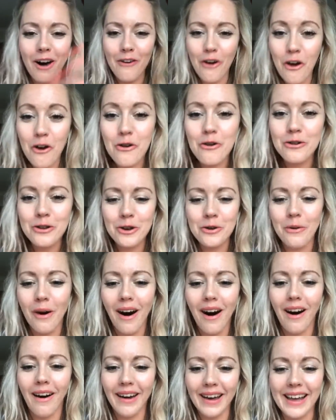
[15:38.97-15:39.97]
of who you
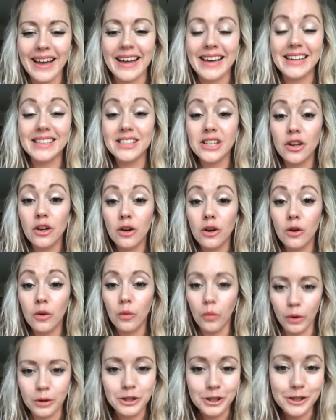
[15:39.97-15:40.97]
are is,
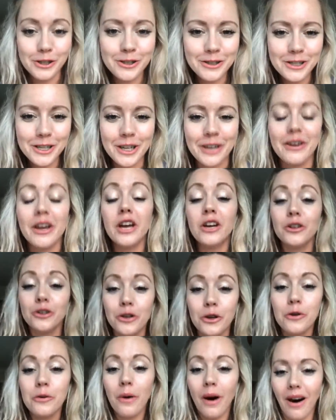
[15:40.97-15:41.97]
what do you do?
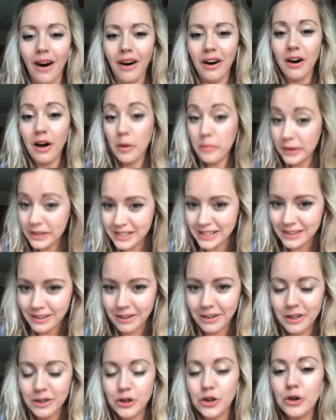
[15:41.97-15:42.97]
You are a business
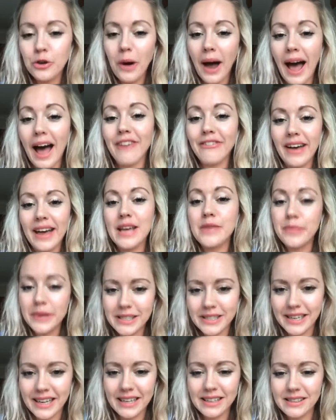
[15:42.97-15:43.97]
owner. You have a
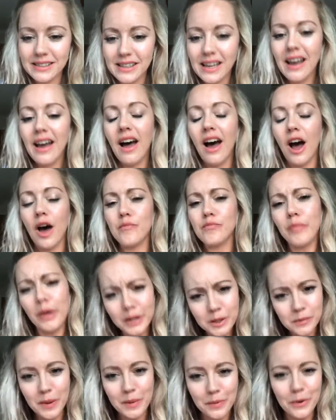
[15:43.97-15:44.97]
business.
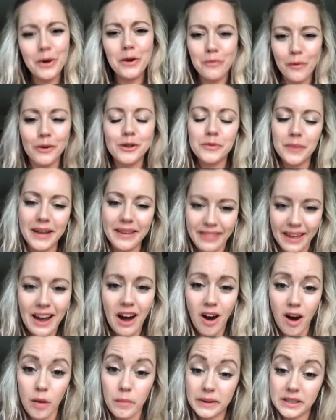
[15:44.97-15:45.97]
Most people who watch me, they
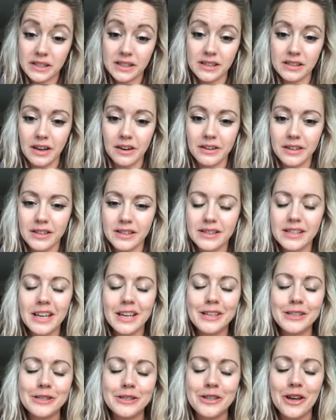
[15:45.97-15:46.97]
are business owners.
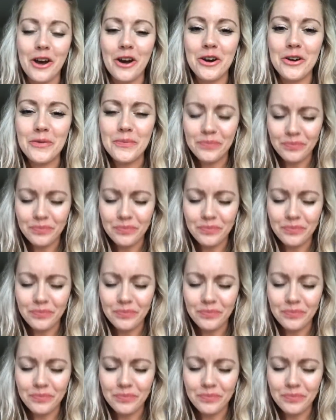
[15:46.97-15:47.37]
So